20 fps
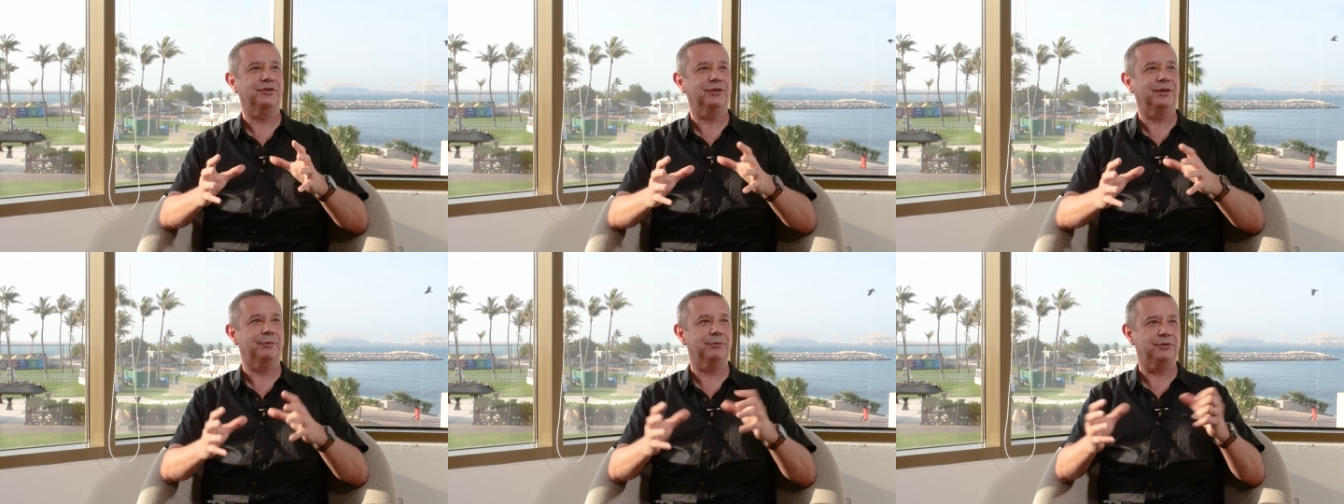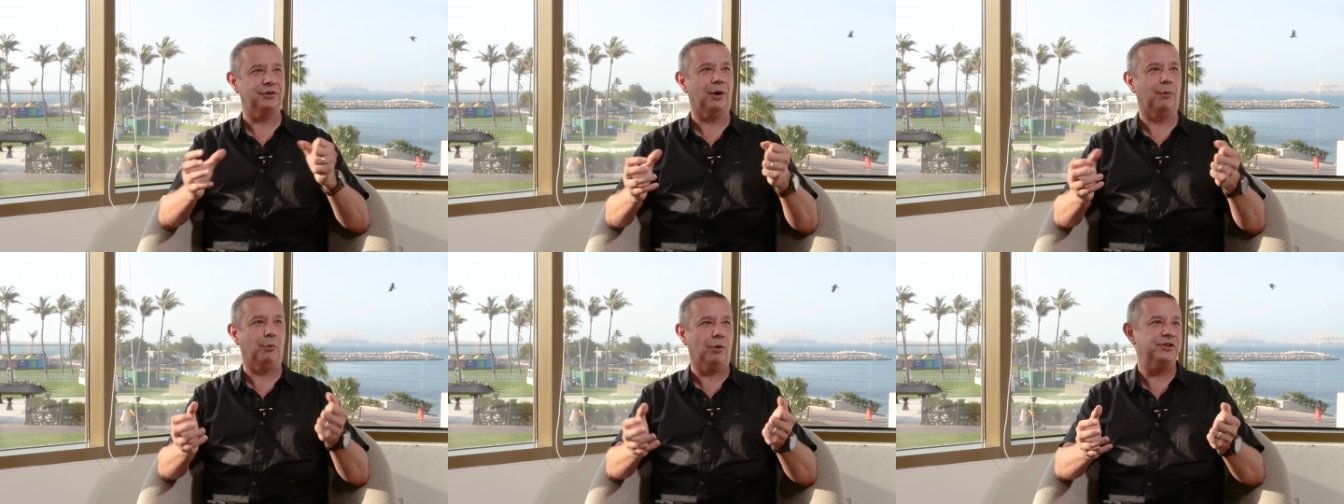It was
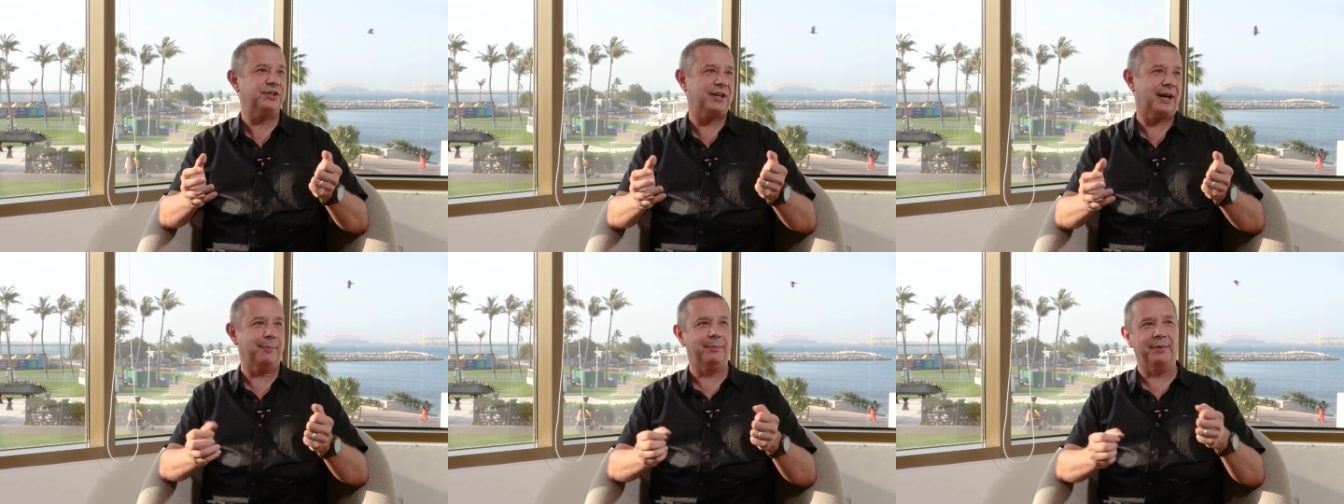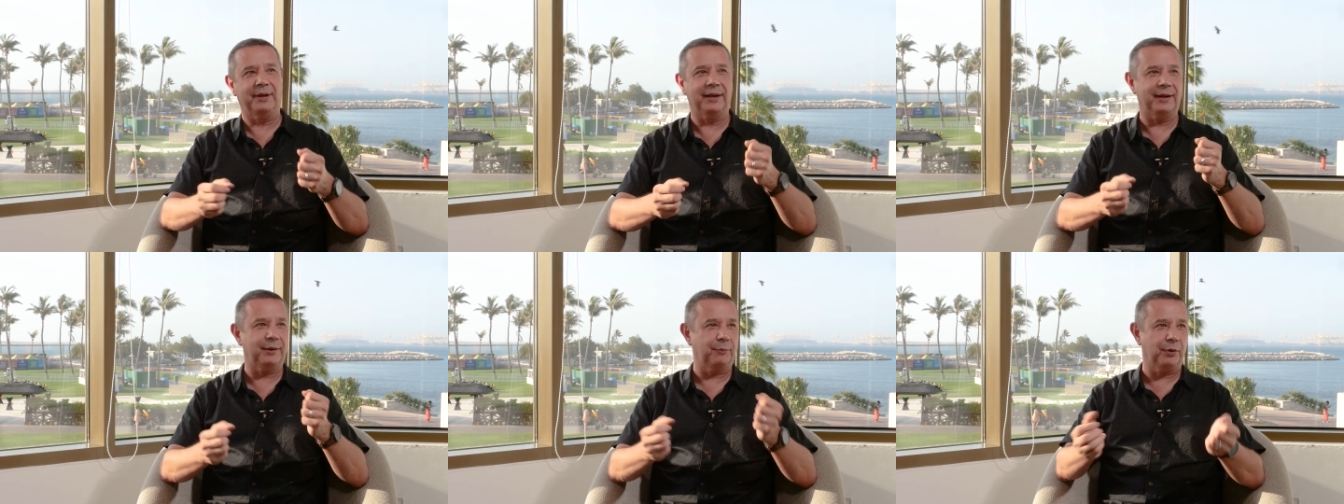like, what's
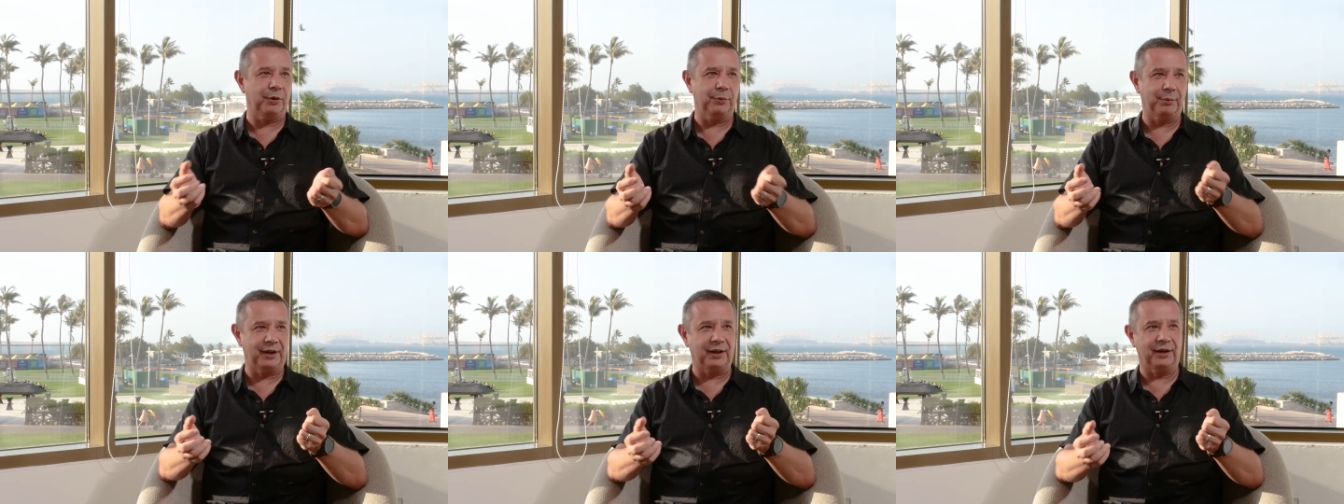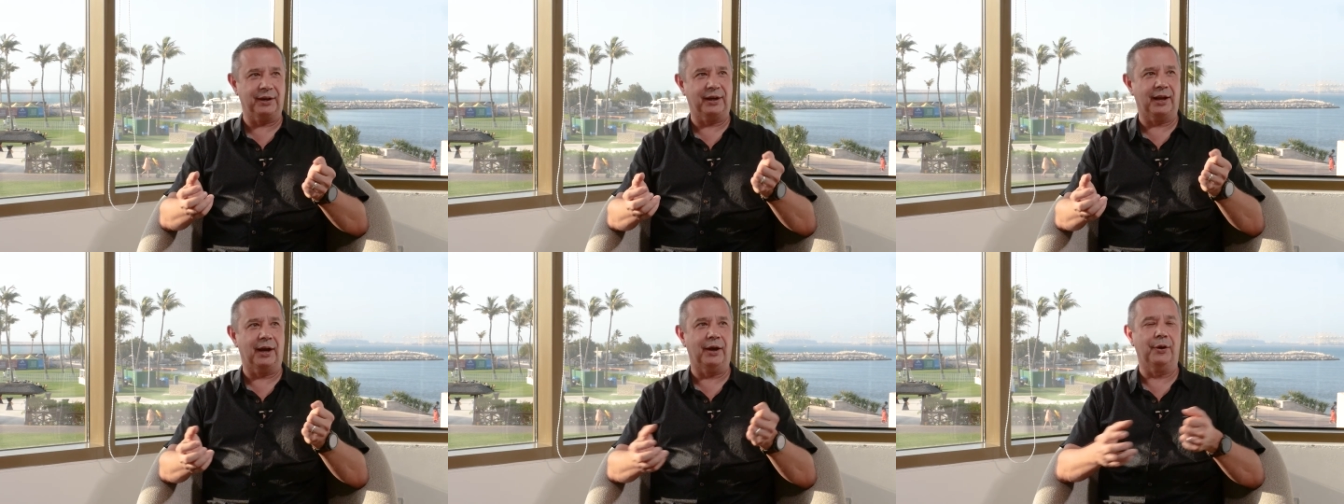happening? What are we going
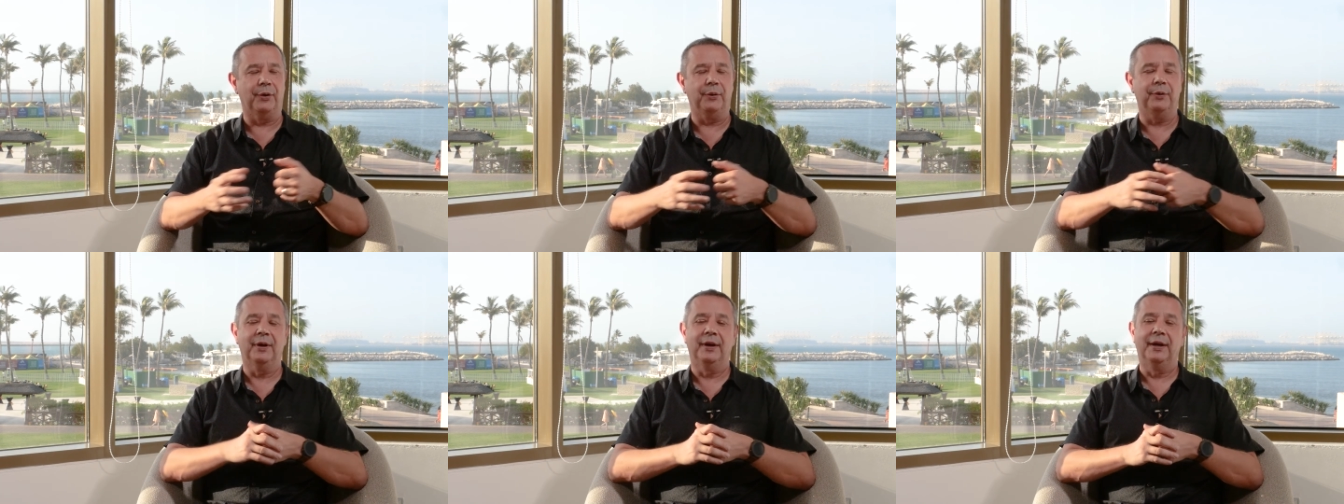to go?